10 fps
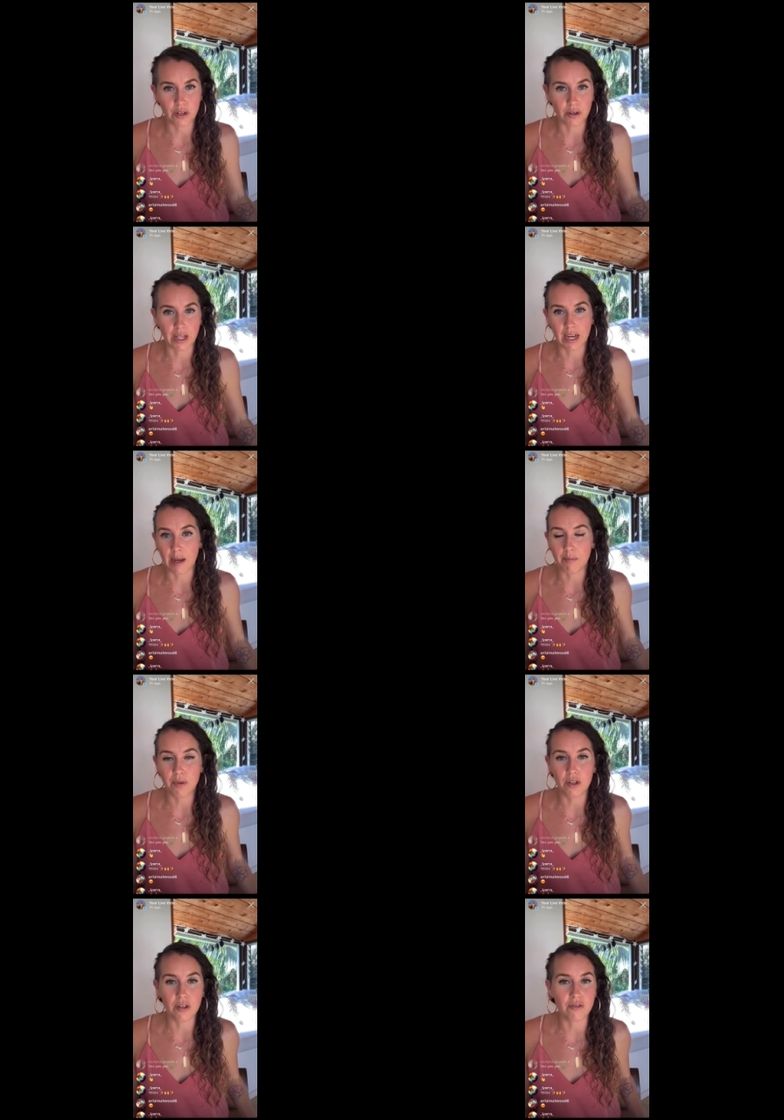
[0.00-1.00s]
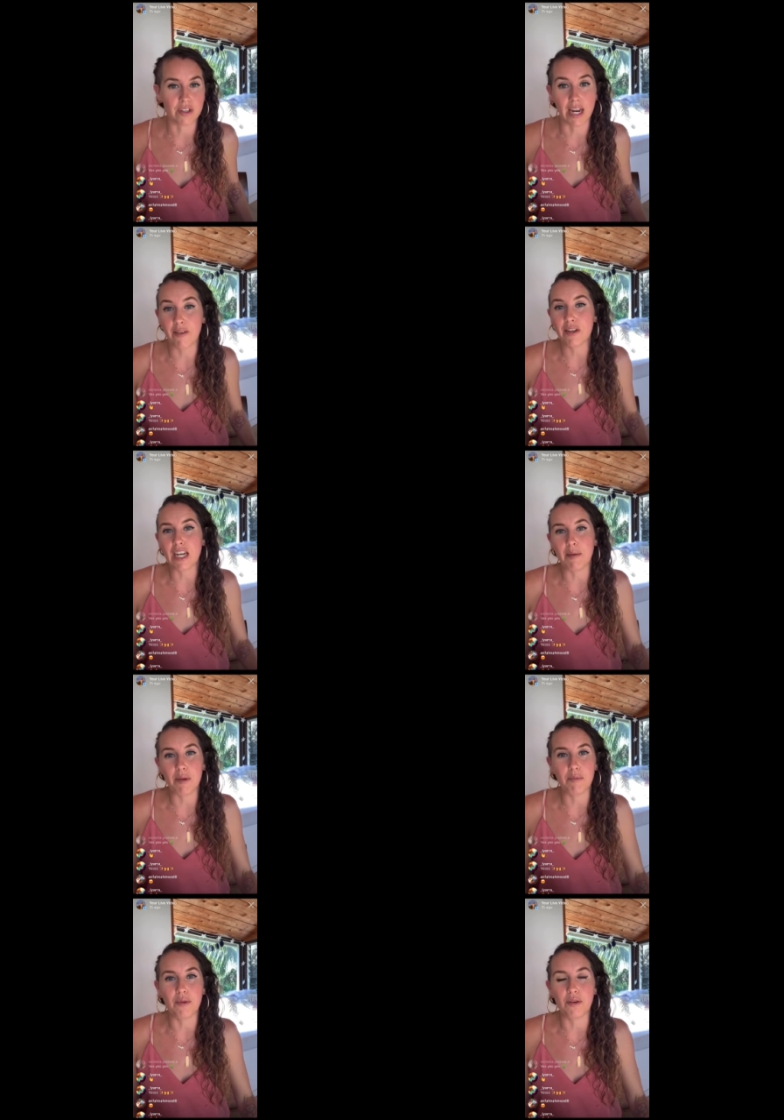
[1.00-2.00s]
like I moved and every time you
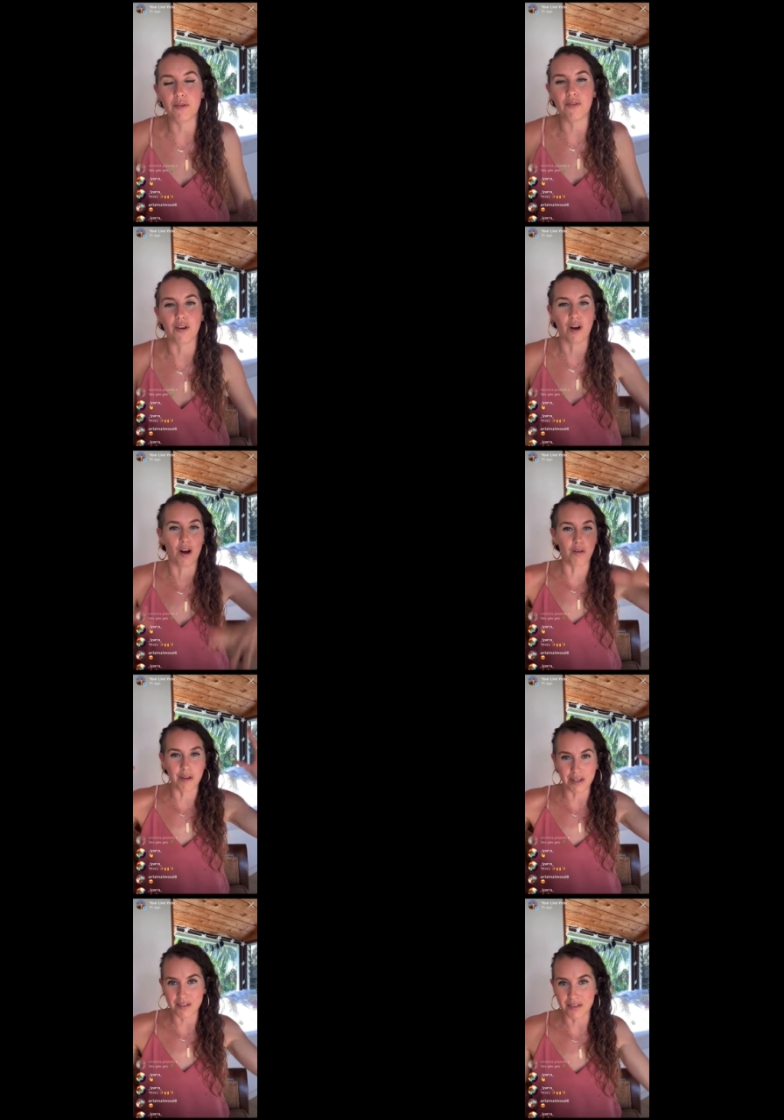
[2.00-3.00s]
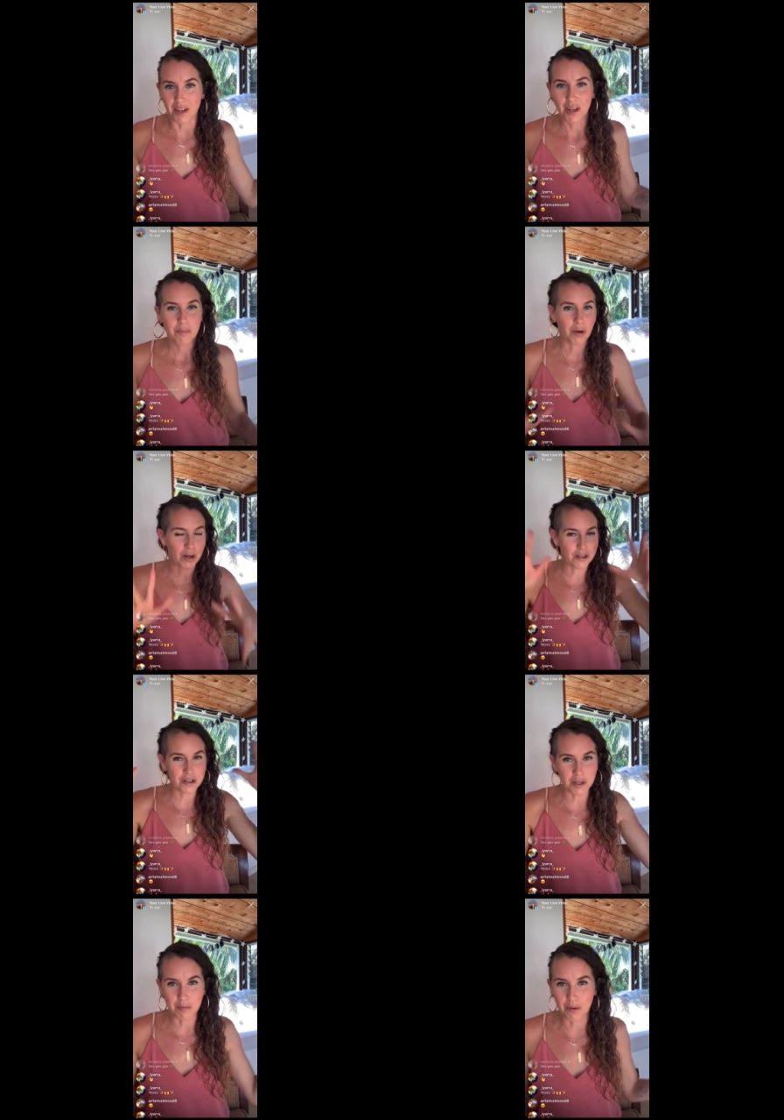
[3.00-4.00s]
move, you're always
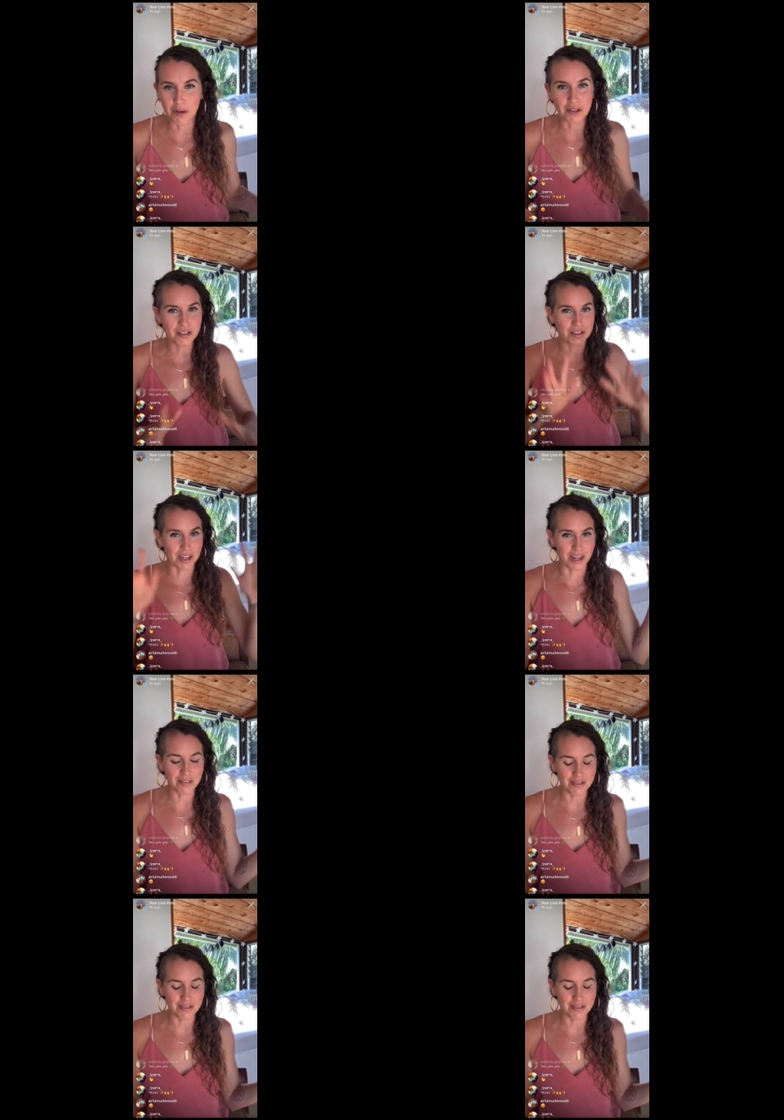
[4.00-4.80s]
purging more stuff.